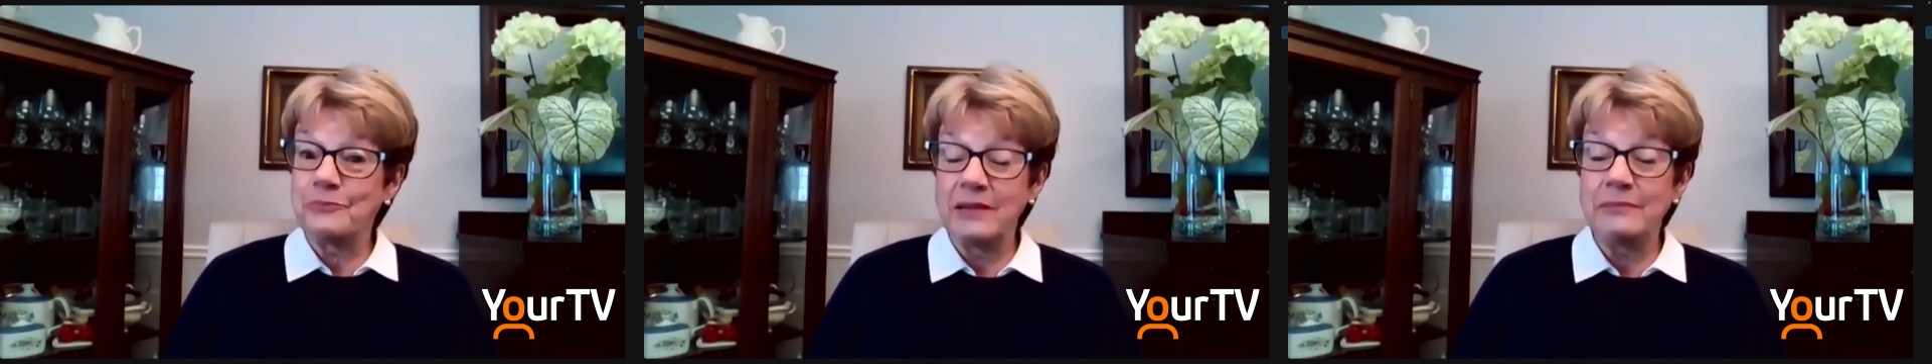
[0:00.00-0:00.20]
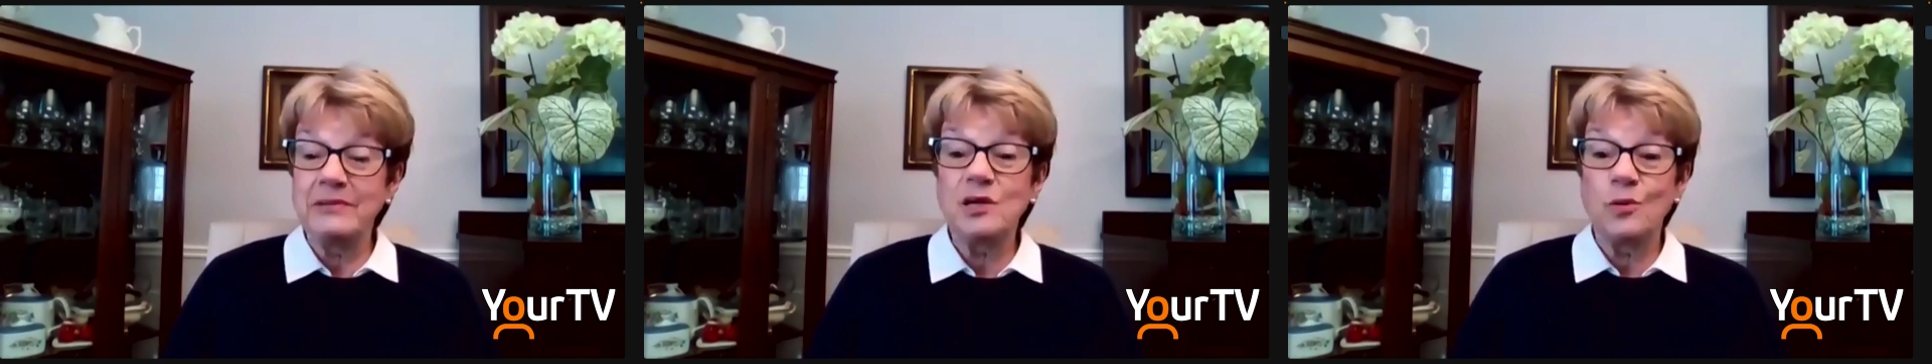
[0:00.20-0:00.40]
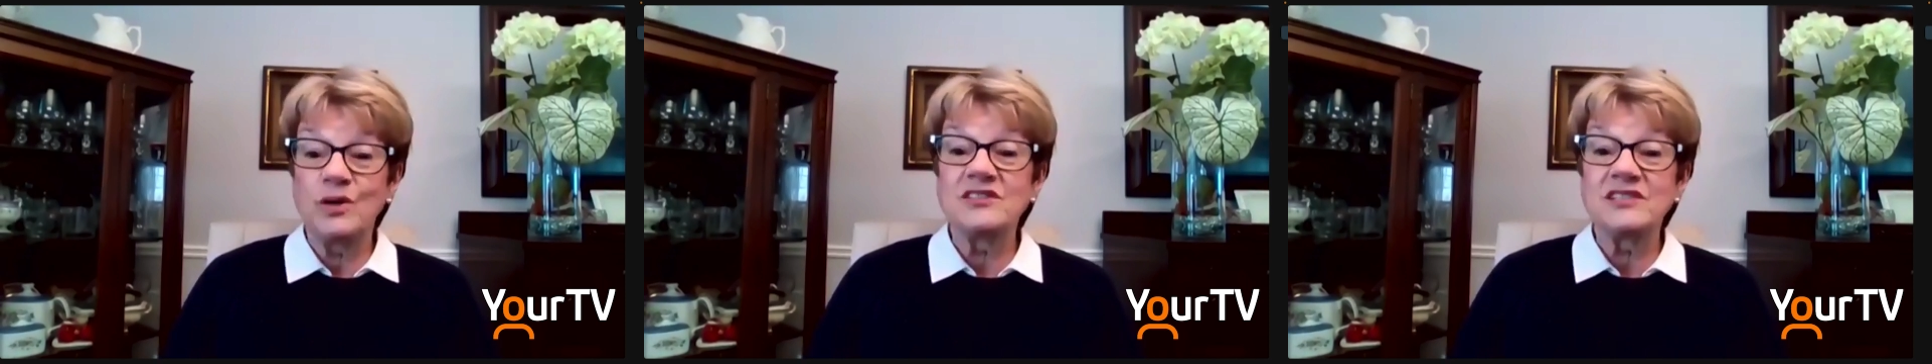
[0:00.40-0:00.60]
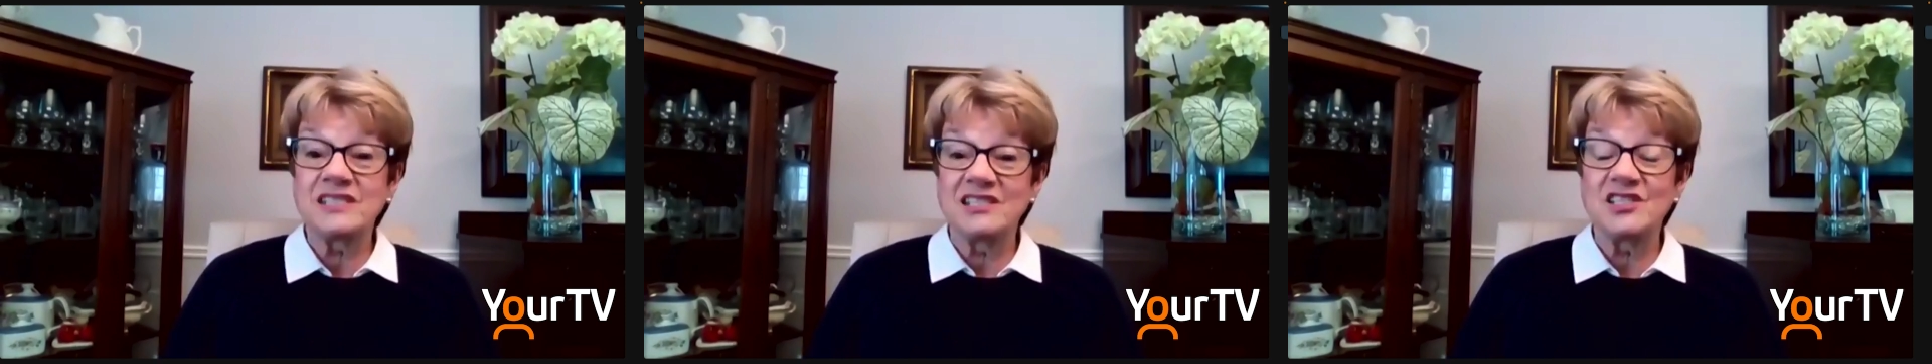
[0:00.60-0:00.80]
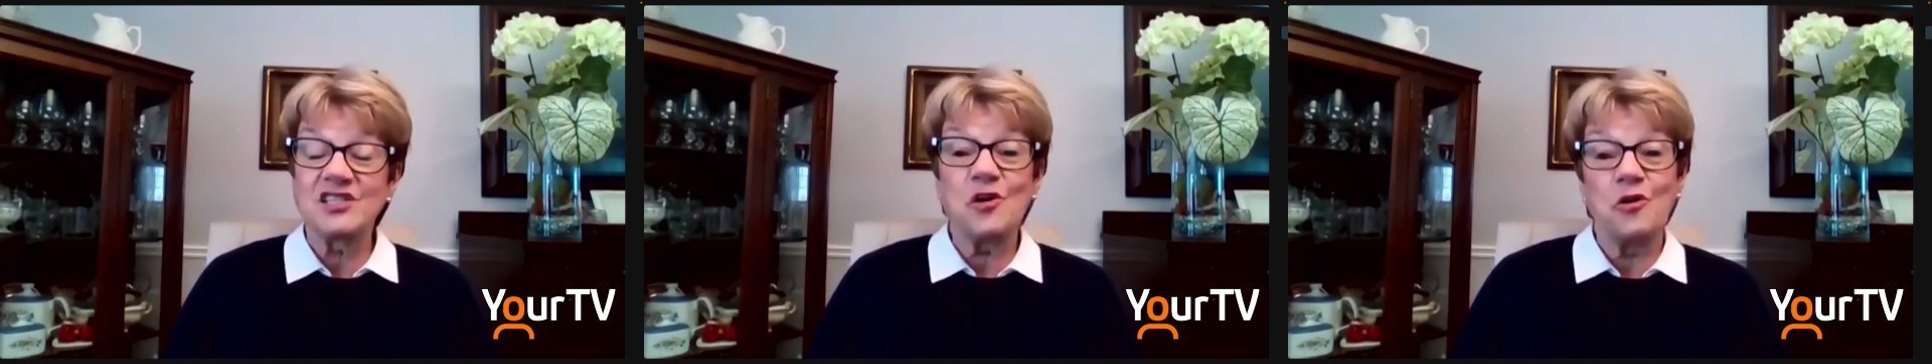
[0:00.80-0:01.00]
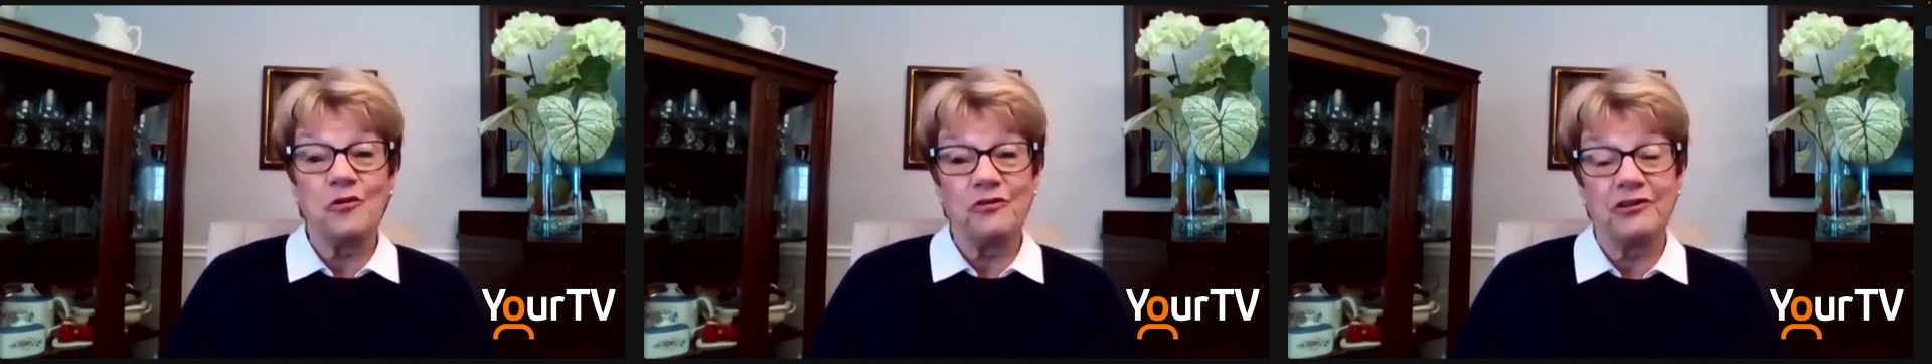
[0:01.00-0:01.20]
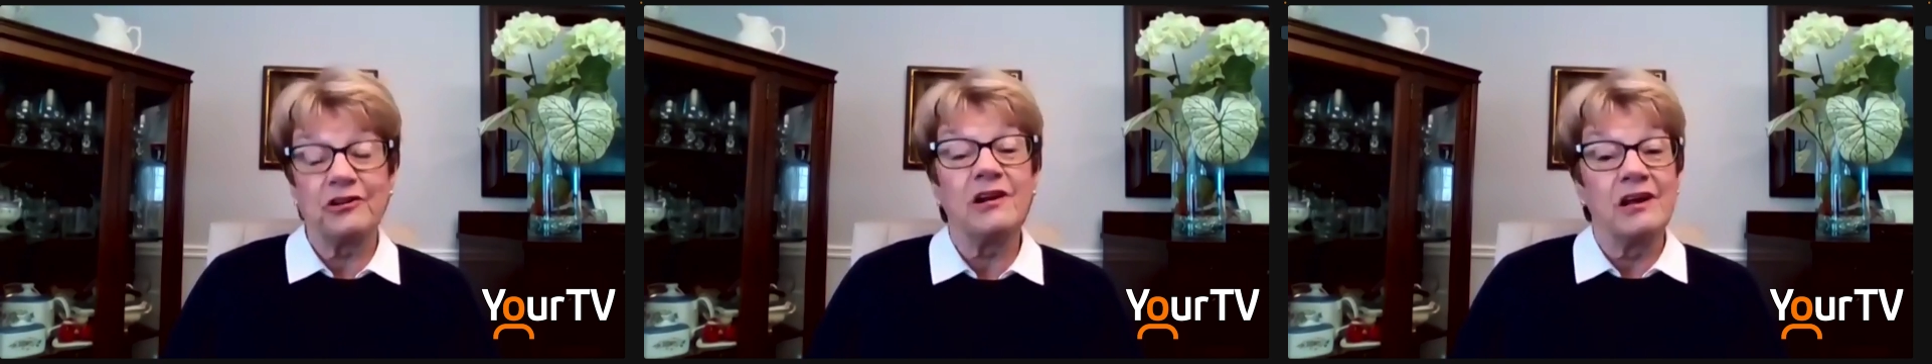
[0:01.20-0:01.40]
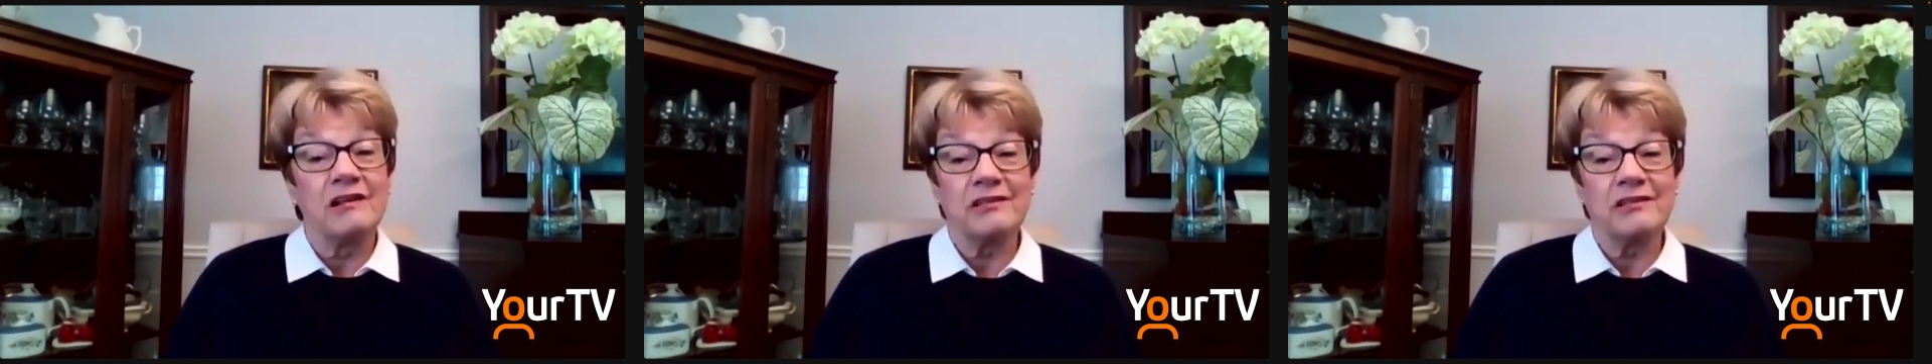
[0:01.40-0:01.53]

baby quilts is over